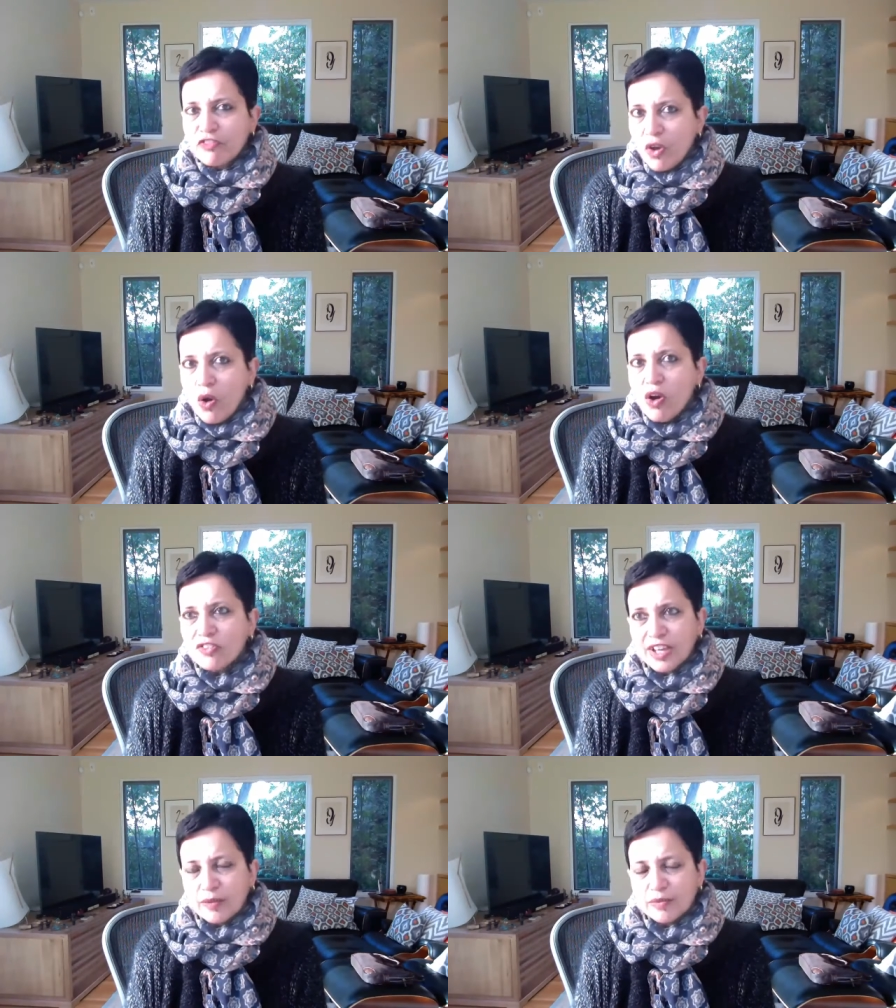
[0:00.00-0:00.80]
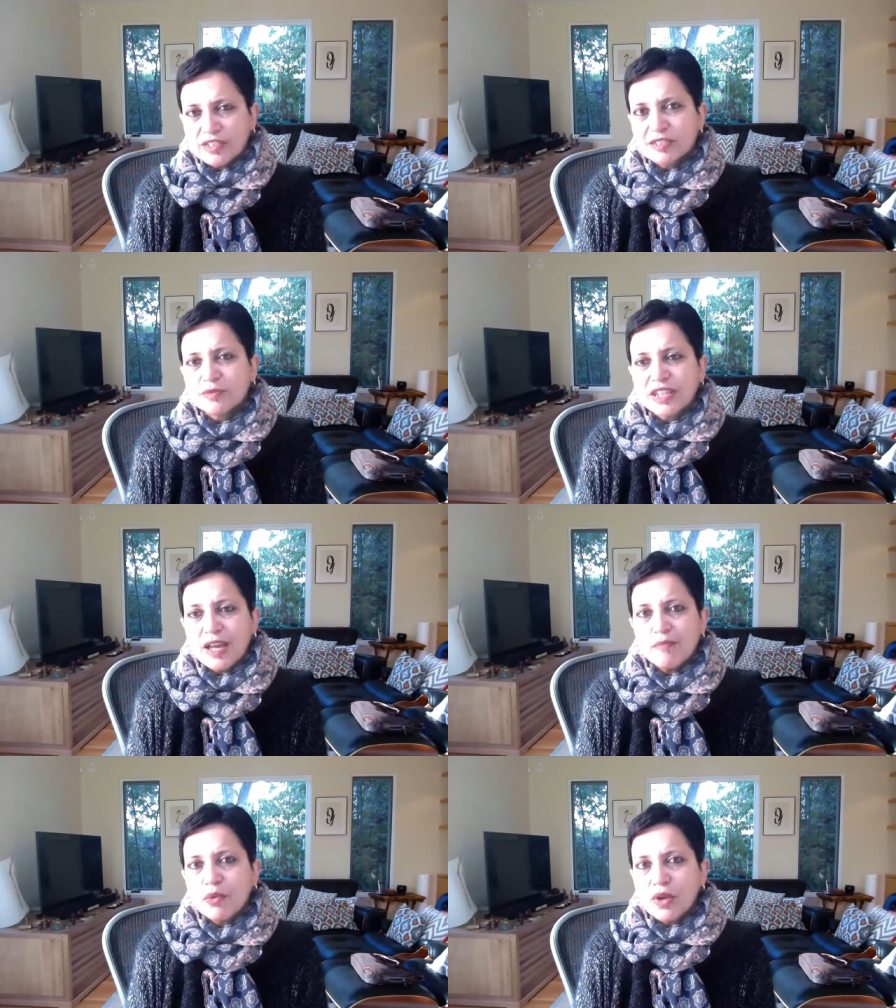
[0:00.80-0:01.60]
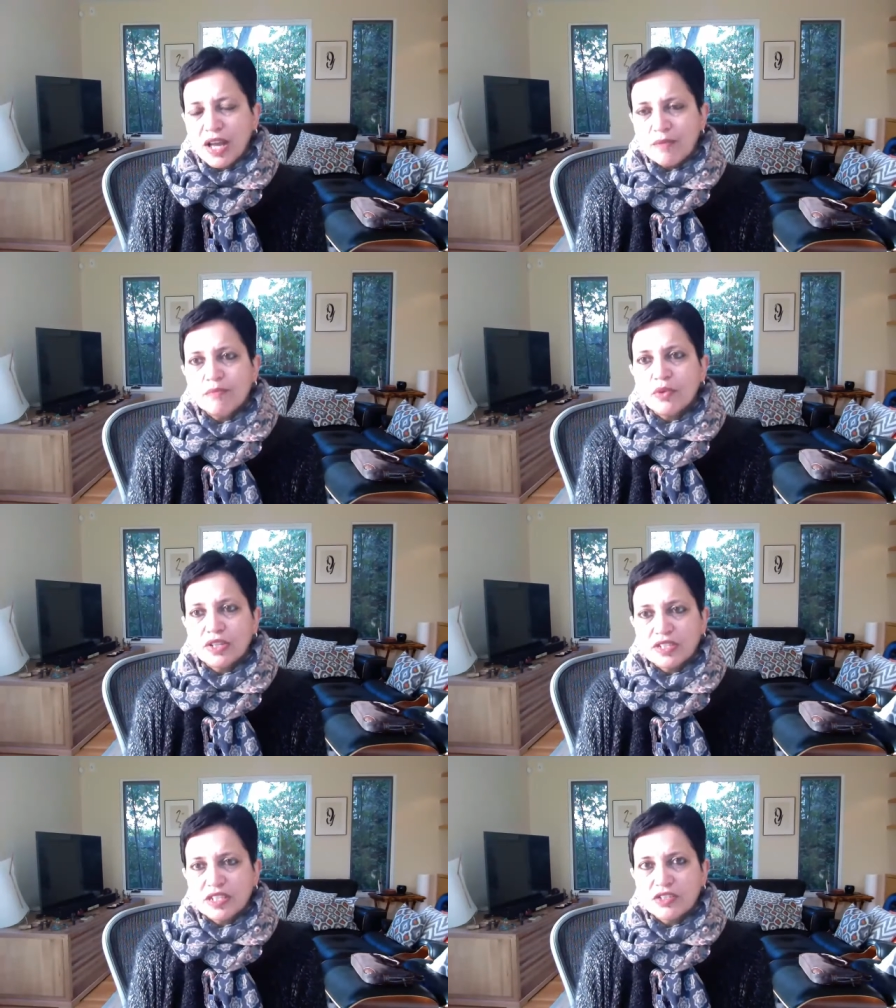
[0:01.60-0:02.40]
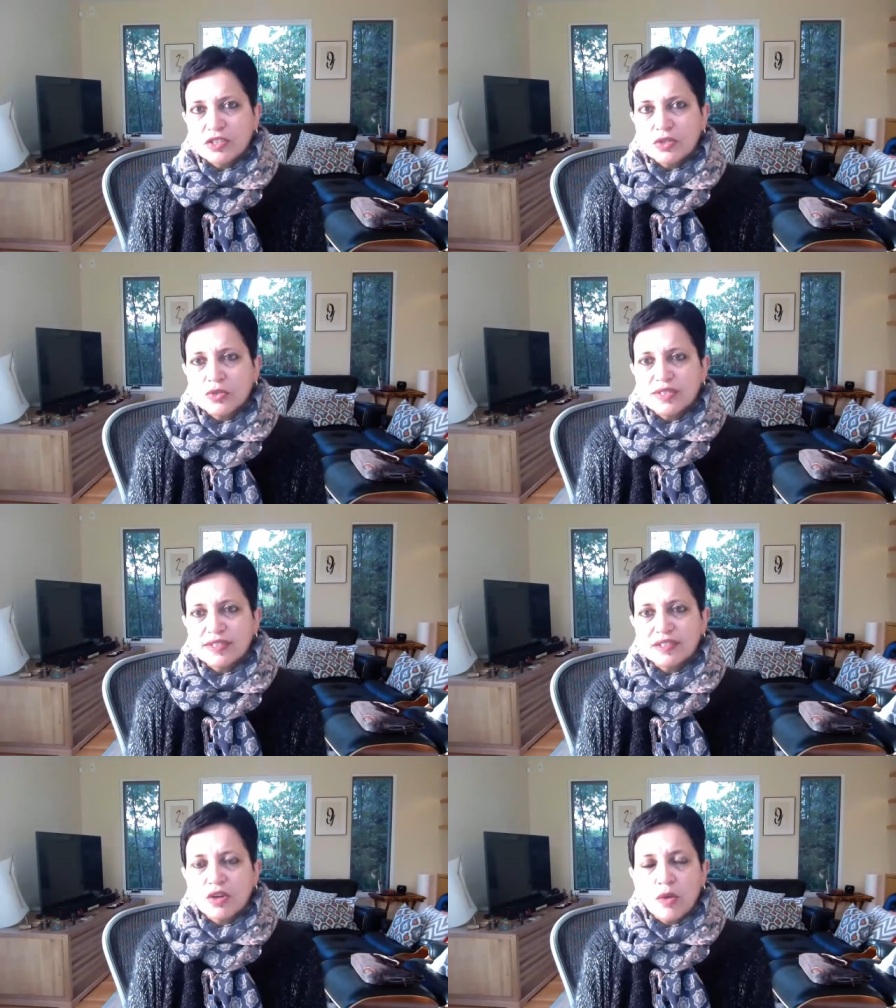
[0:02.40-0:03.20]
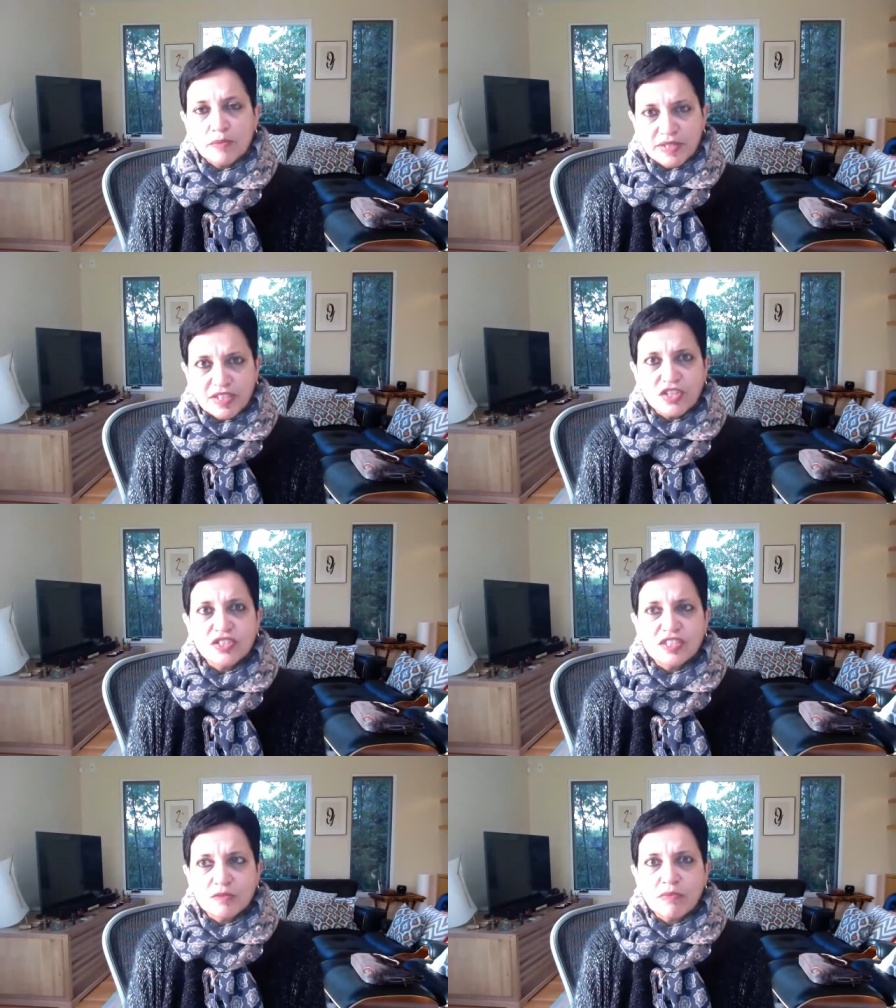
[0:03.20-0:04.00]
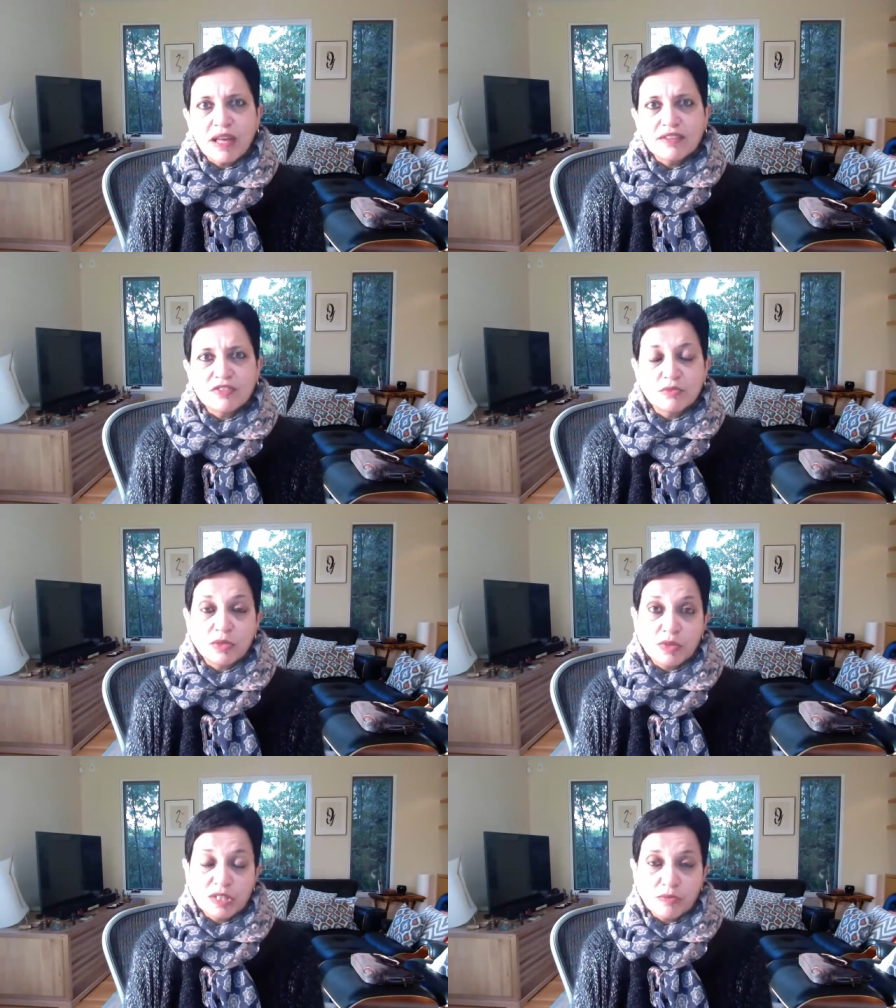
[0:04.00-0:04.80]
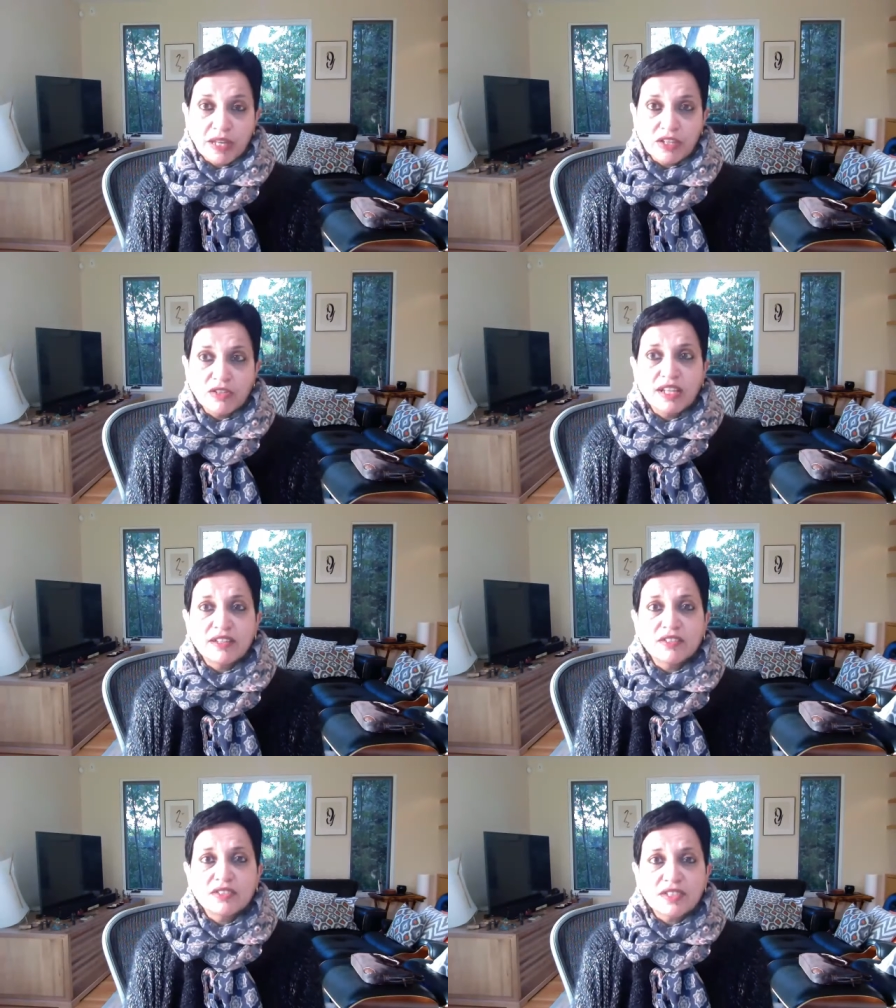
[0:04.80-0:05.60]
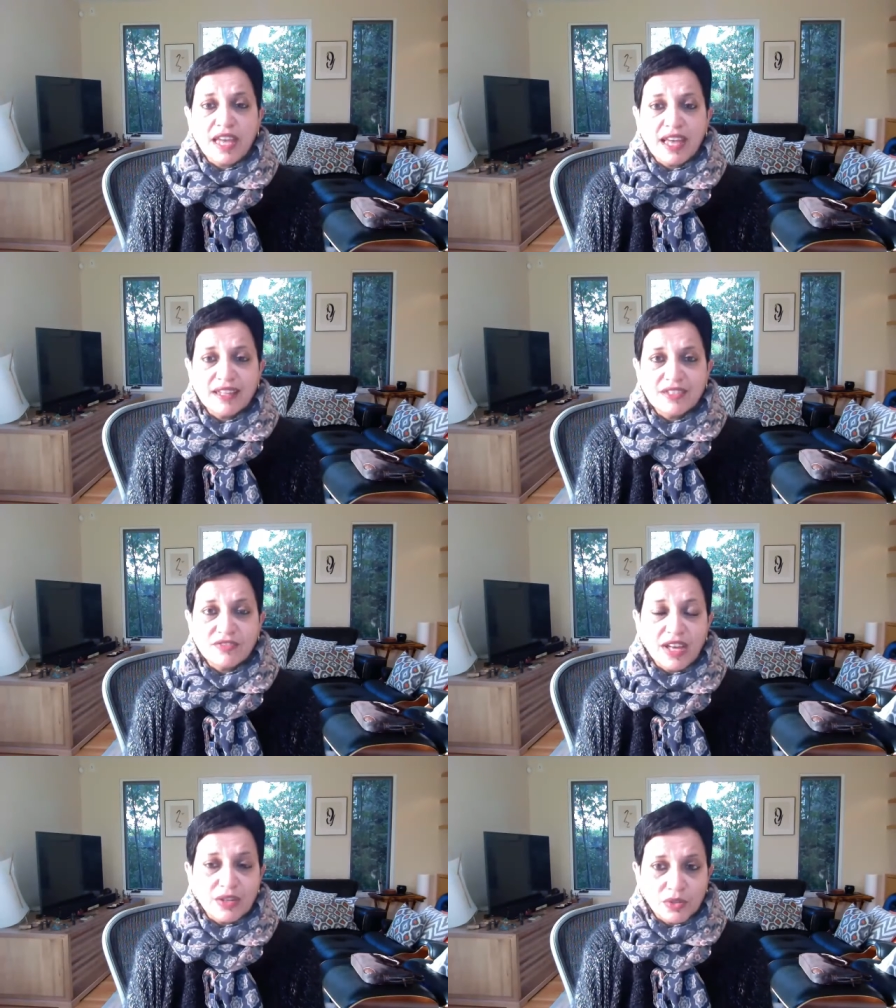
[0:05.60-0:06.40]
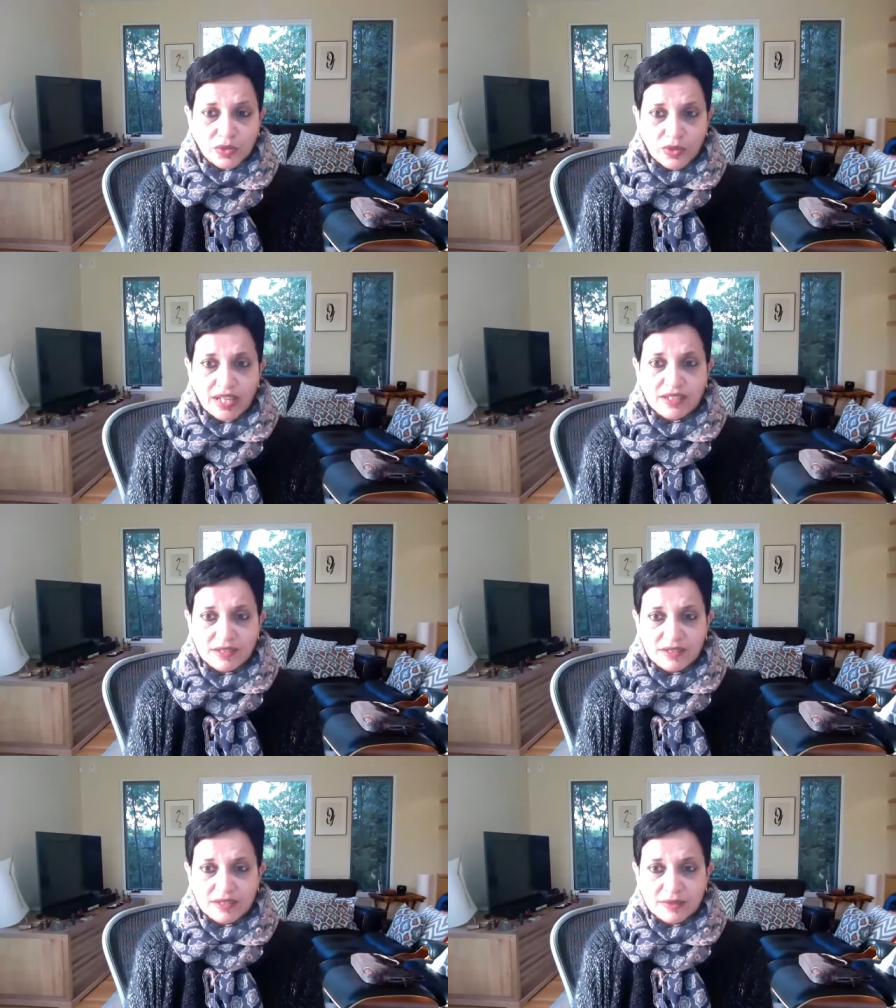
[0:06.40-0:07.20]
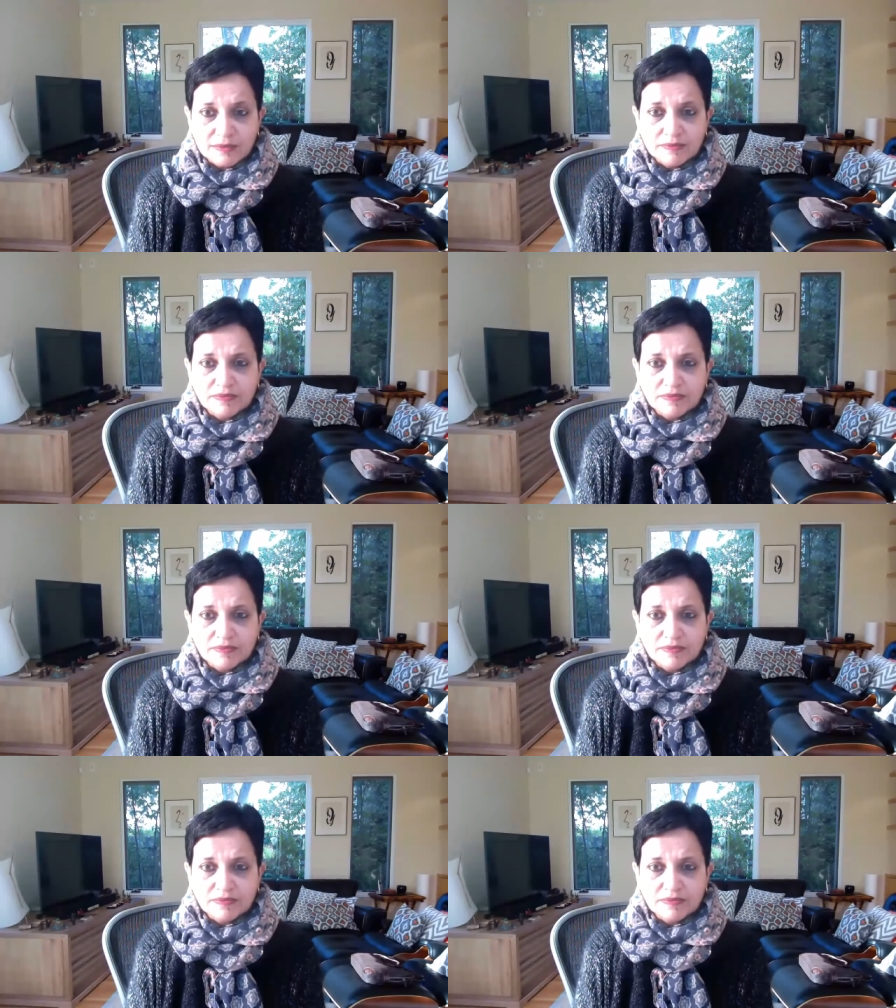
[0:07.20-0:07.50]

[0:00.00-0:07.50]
flaw of capitalism that I'm pointing to is the compensation disbalance between speculators and value creators.